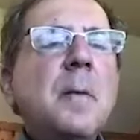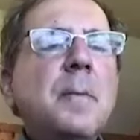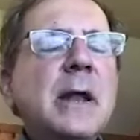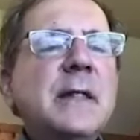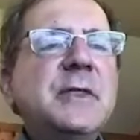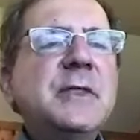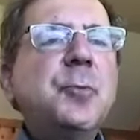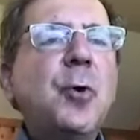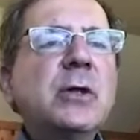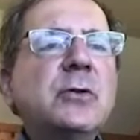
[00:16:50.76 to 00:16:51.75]
But at this
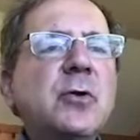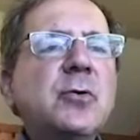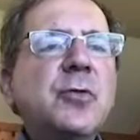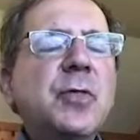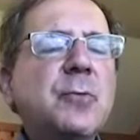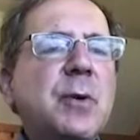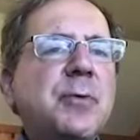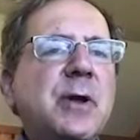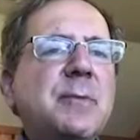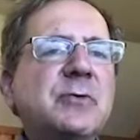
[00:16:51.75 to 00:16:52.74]
point, don't you think we
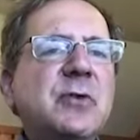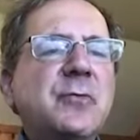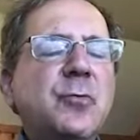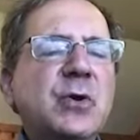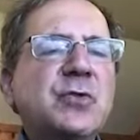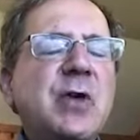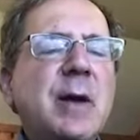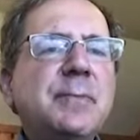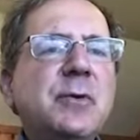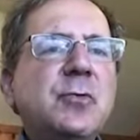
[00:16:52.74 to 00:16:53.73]
pretty much have to accept